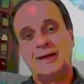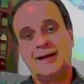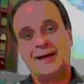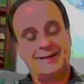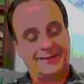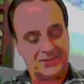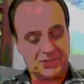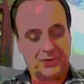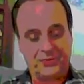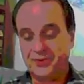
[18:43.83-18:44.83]
And
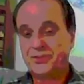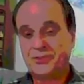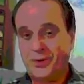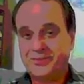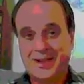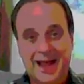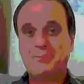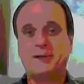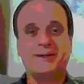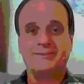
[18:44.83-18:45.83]
so this is what's
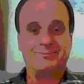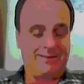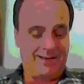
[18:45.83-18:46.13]
happening.